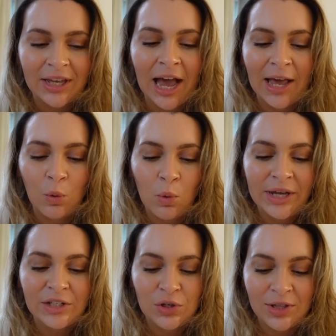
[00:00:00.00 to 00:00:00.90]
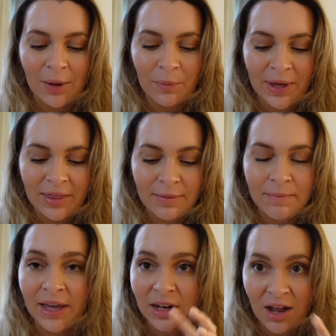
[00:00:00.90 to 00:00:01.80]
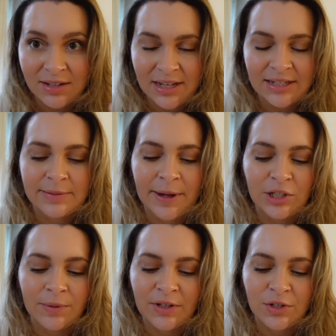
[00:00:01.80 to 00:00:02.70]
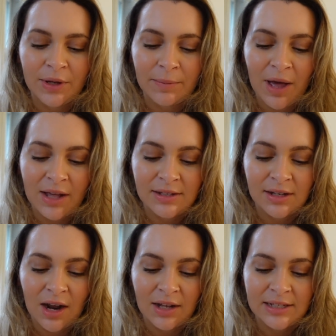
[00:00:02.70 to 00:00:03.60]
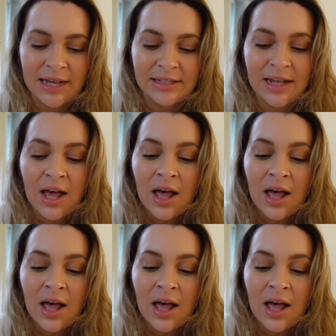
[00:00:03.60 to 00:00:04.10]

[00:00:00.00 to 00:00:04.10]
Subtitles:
I always do that with my classes, especially when I was doing in-person classes.